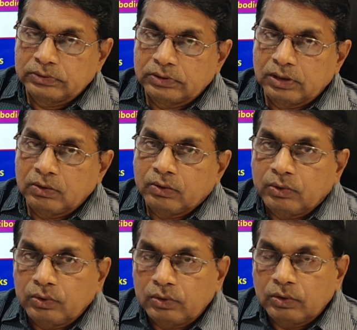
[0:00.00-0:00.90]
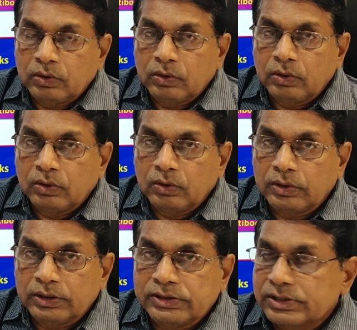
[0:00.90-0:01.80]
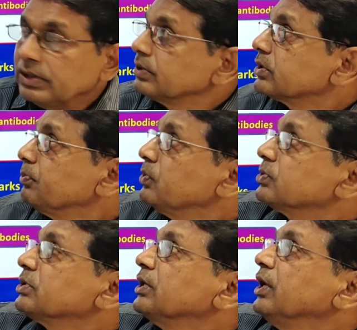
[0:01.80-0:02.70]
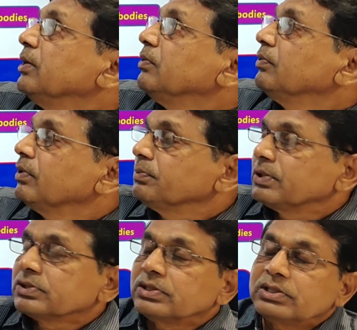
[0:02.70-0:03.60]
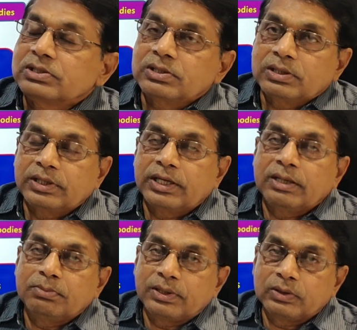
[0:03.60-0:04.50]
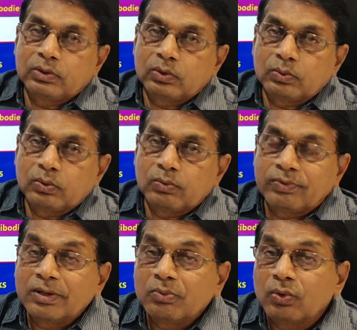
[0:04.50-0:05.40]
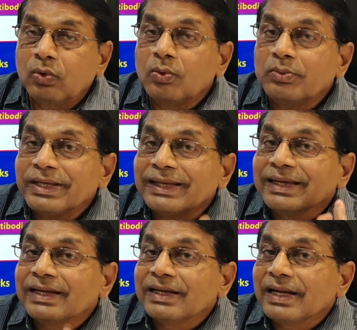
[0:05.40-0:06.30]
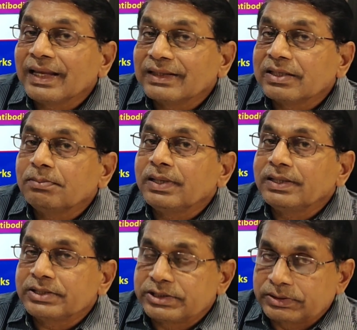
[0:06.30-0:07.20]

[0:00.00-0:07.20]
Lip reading: Now, you can see, suppose one person is A blood group, from whom he can take the blood.